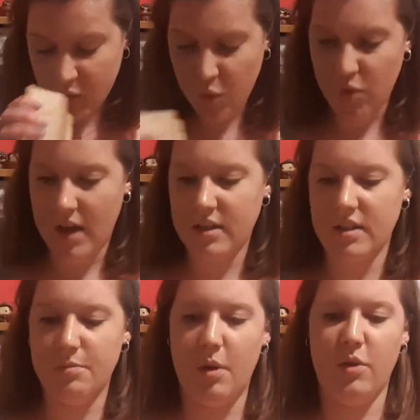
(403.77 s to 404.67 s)
Oh, that
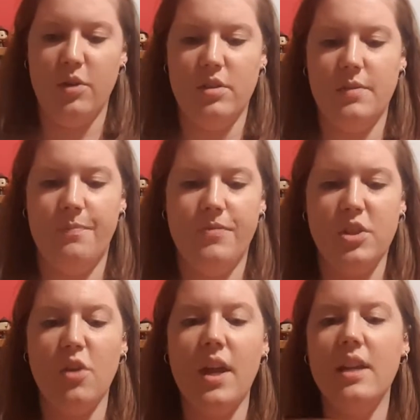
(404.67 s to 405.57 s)
does smell good.
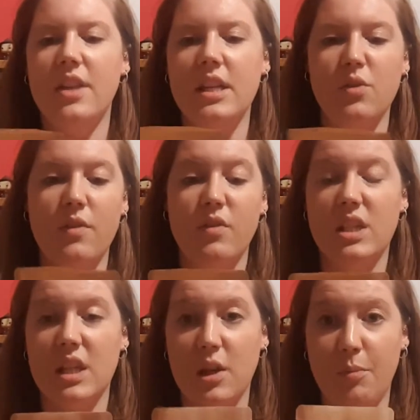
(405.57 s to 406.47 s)
So they these are in
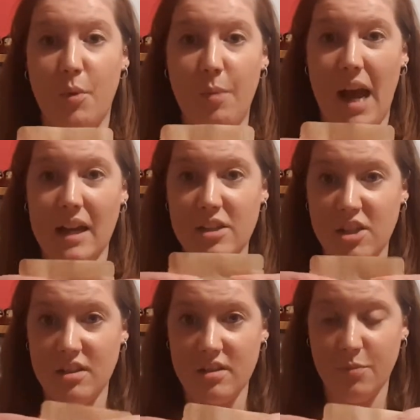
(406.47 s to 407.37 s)
resealable
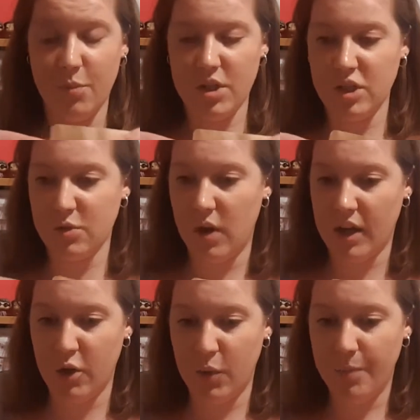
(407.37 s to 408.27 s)
packages, which is quite
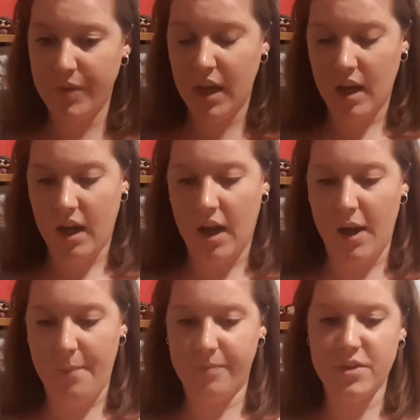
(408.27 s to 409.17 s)
cool.
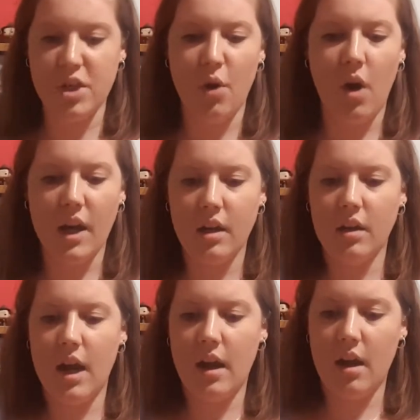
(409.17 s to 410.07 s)
Um, so I
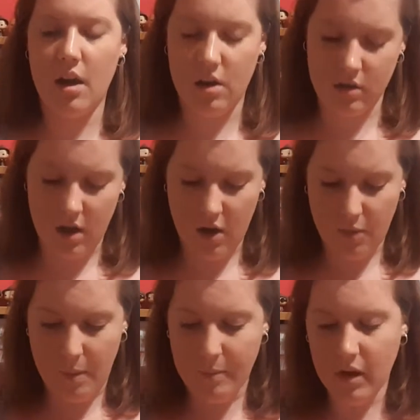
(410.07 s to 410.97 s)
cut can't
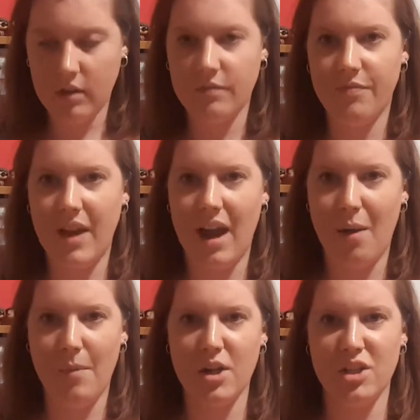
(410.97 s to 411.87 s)
remember
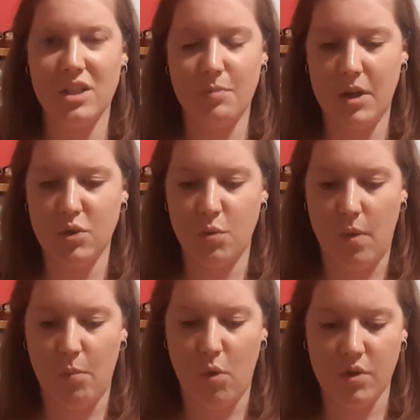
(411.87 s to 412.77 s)
how much this special
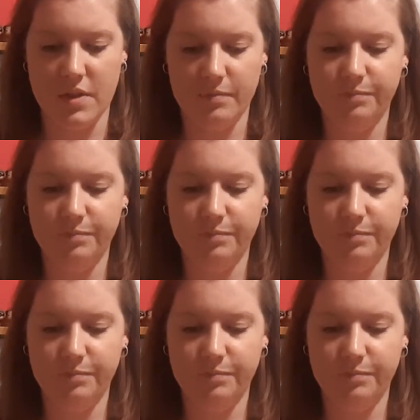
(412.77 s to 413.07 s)
one was.